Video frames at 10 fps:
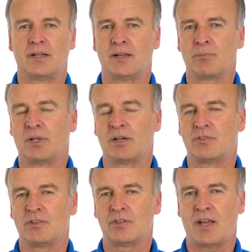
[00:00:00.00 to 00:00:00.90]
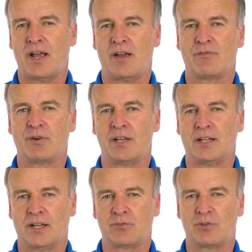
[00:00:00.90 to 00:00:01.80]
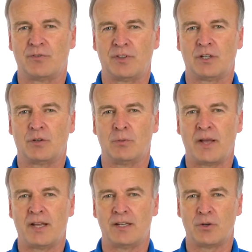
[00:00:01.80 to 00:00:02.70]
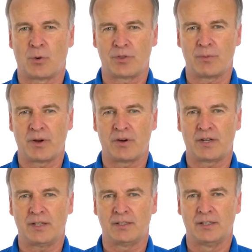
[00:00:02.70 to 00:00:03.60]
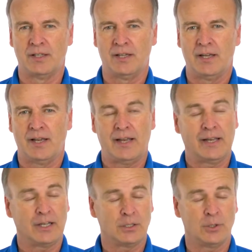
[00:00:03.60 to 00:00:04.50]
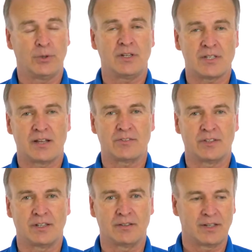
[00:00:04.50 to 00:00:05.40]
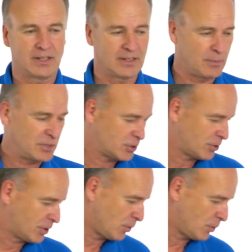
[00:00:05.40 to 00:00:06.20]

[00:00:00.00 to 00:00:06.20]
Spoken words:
It plugs into every electric vehicle made in North America, including Tesla, and let me show you